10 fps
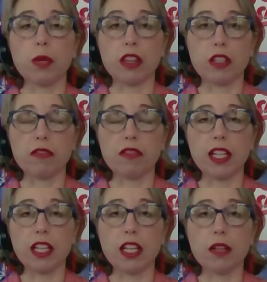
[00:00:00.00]
what they're
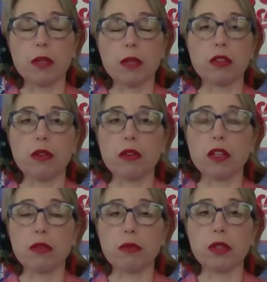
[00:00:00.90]
feeling, what they're
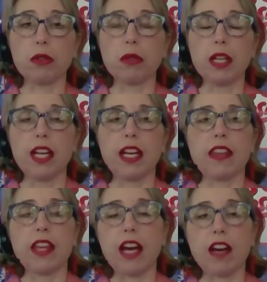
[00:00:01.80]
going through,
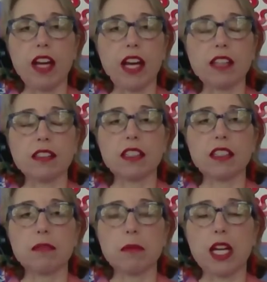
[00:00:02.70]
and then how to ask
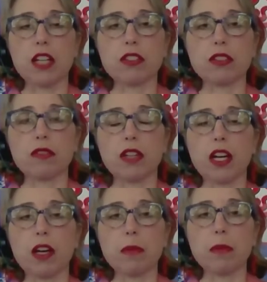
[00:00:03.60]
managers for
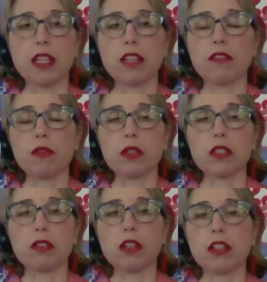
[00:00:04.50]
help. And then, of
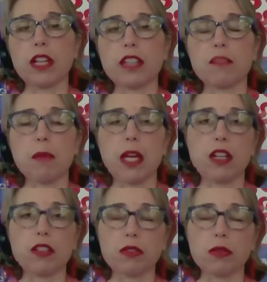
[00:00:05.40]
course, there are lots of
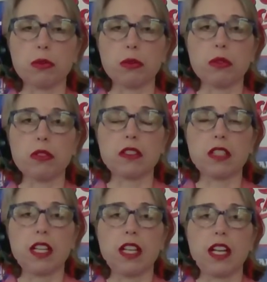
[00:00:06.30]
manager tools
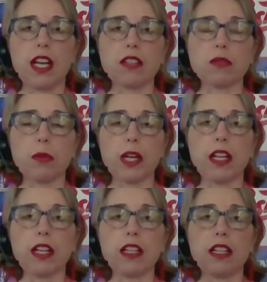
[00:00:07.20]
as
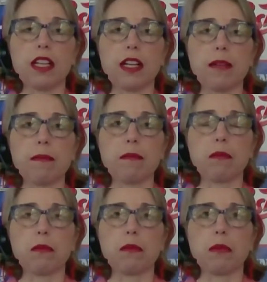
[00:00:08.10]
well.
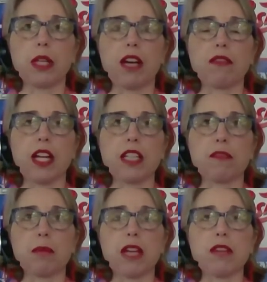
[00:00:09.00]
We have lots
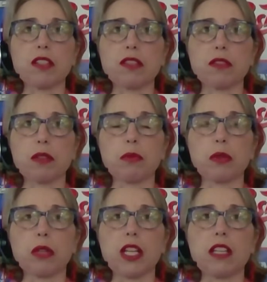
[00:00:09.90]
of benefits for
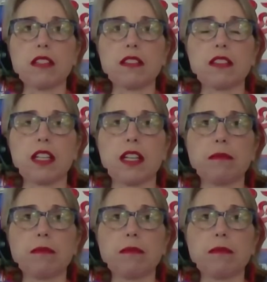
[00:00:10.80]
employees,